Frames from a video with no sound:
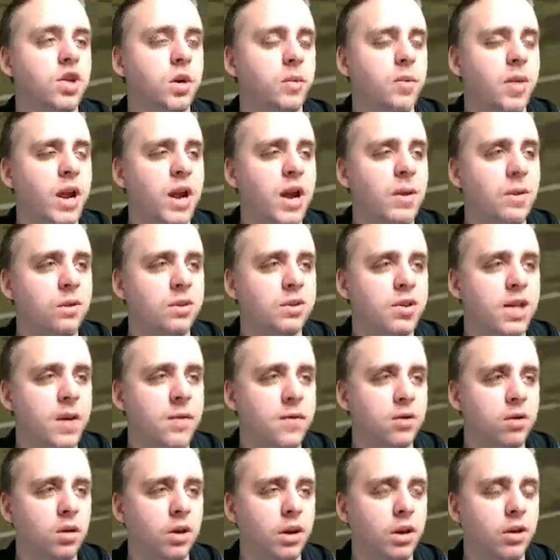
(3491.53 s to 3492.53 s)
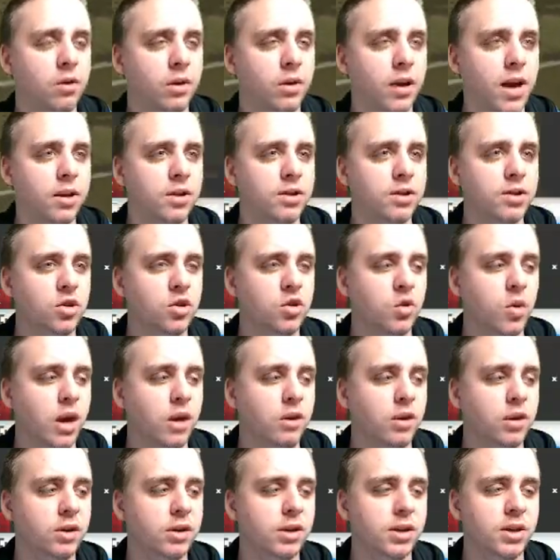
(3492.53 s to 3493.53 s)
So Panthers haven't really ran too
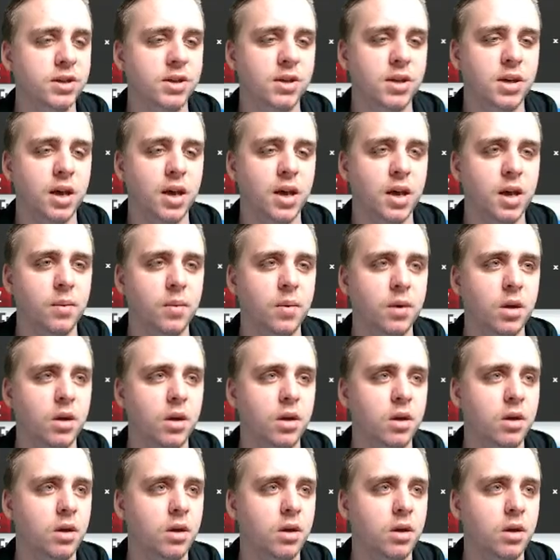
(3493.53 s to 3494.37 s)
well in this game.